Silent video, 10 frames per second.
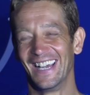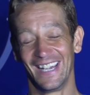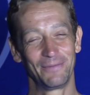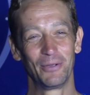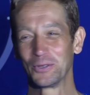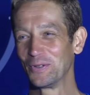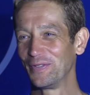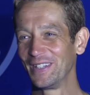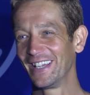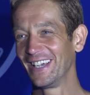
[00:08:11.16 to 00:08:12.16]
it's
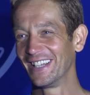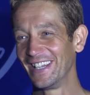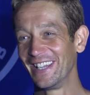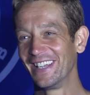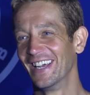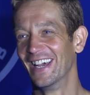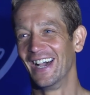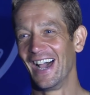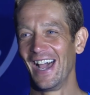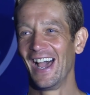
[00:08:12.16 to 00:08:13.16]
Portsmouth indeed, and then
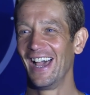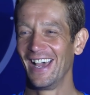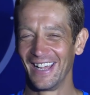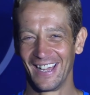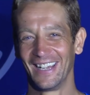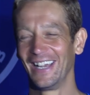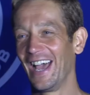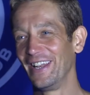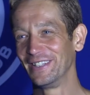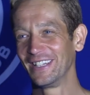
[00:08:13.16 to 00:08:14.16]

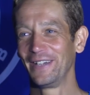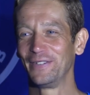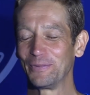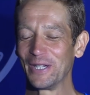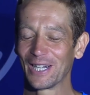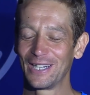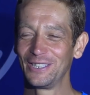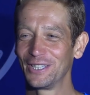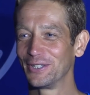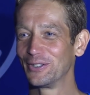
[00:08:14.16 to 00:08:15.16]
and if it's been a
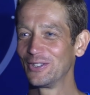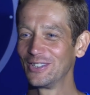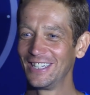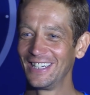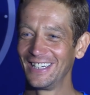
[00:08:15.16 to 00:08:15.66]
clean sheet or not.